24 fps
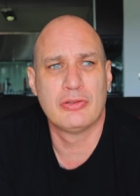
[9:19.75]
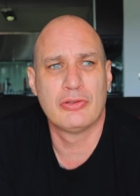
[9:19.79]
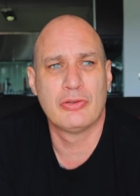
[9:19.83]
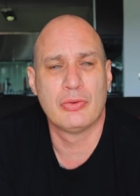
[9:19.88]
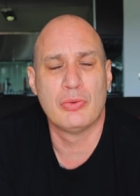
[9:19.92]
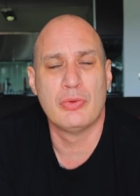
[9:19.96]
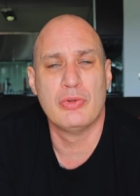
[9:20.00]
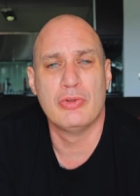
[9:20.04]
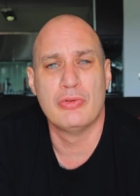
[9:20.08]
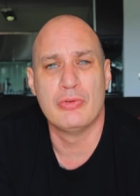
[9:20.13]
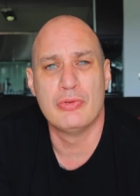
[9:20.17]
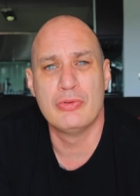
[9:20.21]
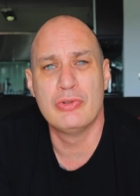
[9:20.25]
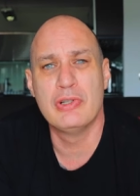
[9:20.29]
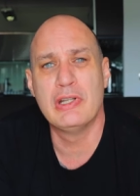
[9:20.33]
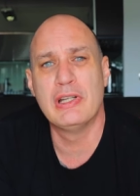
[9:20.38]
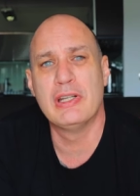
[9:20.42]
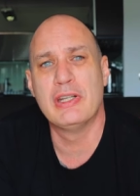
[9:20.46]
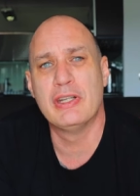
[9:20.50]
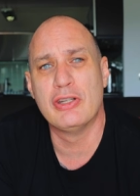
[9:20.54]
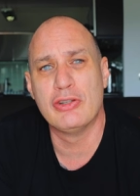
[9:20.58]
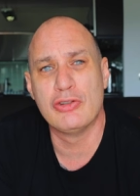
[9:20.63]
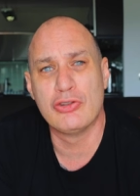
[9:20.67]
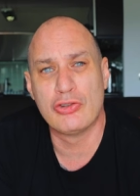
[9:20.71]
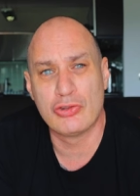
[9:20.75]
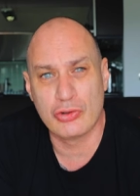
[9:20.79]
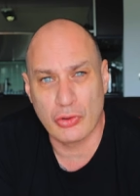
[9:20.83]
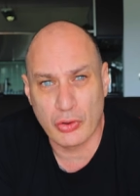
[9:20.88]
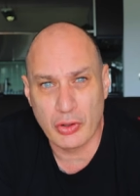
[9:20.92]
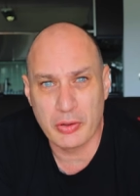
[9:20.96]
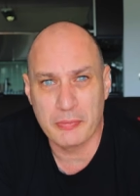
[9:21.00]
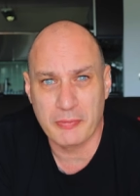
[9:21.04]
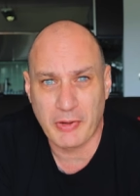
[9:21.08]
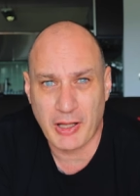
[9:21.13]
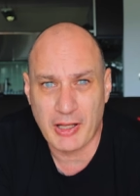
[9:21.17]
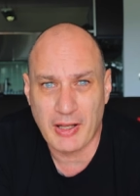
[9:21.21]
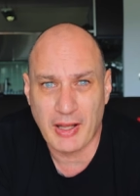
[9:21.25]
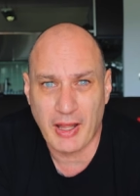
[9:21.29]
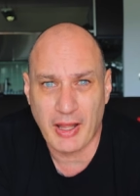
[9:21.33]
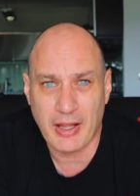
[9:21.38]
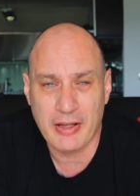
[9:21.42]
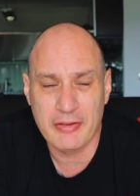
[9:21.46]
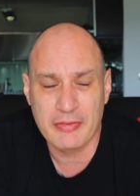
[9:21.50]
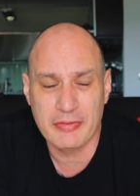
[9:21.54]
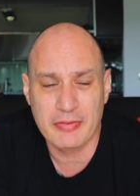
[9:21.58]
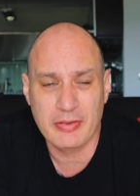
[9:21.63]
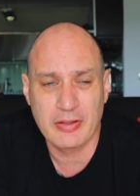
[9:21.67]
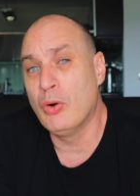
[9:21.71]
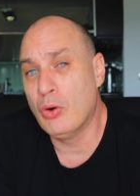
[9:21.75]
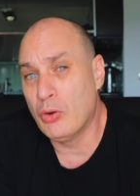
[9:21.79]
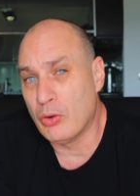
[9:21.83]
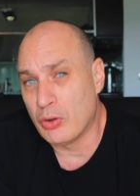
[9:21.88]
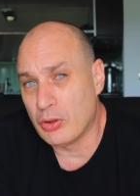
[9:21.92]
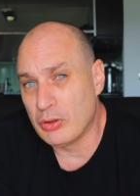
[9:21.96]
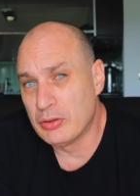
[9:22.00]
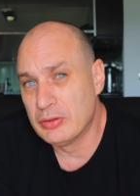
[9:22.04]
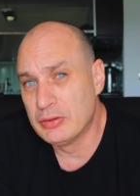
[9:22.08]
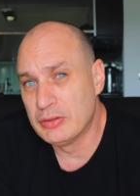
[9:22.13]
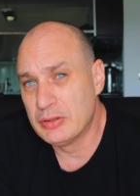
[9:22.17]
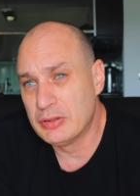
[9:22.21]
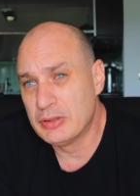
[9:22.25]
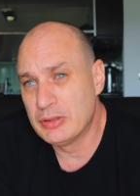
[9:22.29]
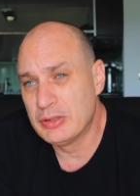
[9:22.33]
to really enjoy my life, or